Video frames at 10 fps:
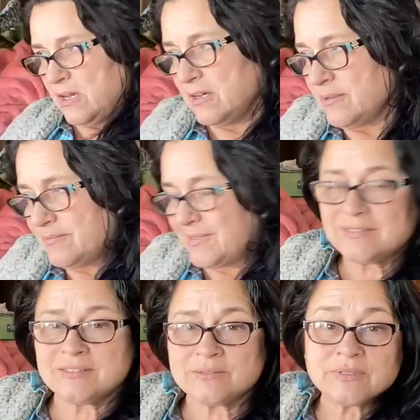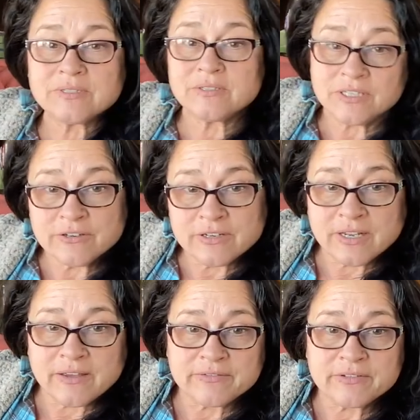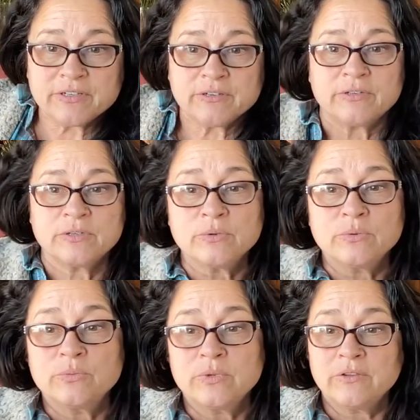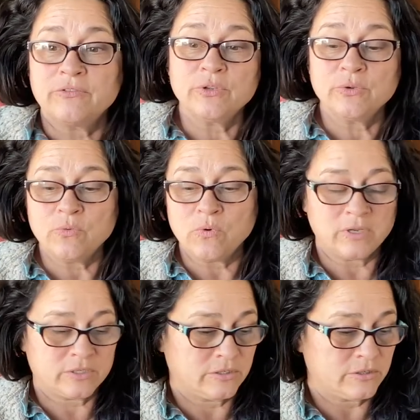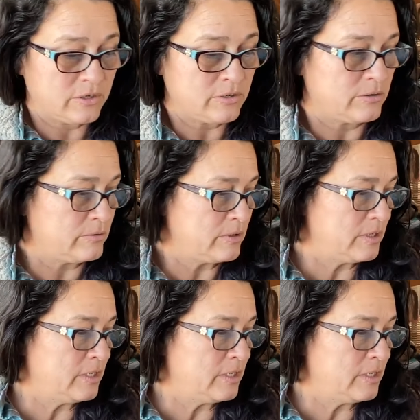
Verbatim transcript: um, this is what you're going to have to do too if you want to know